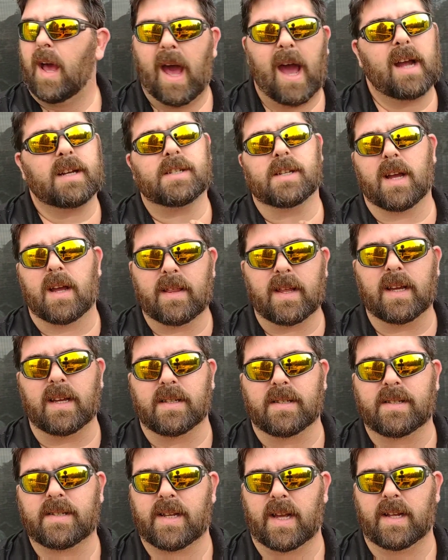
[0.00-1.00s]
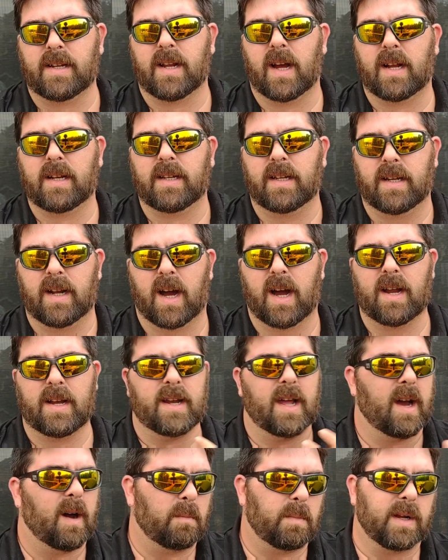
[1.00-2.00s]
Actually, I think it's $10.99
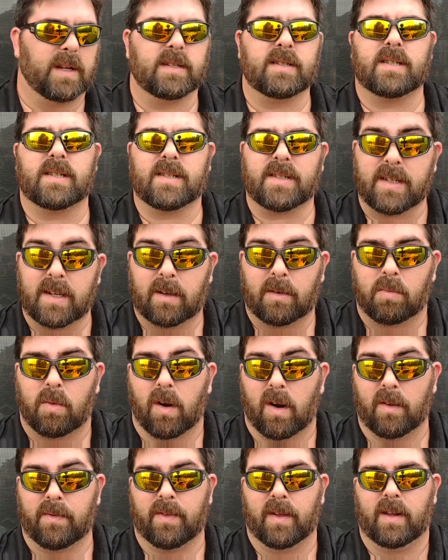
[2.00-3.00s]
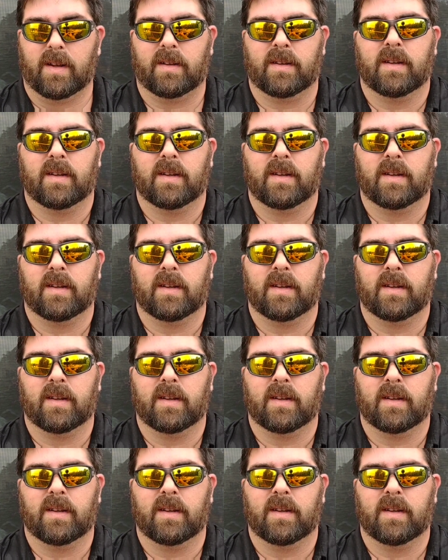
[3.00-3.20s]
now, but still worth it.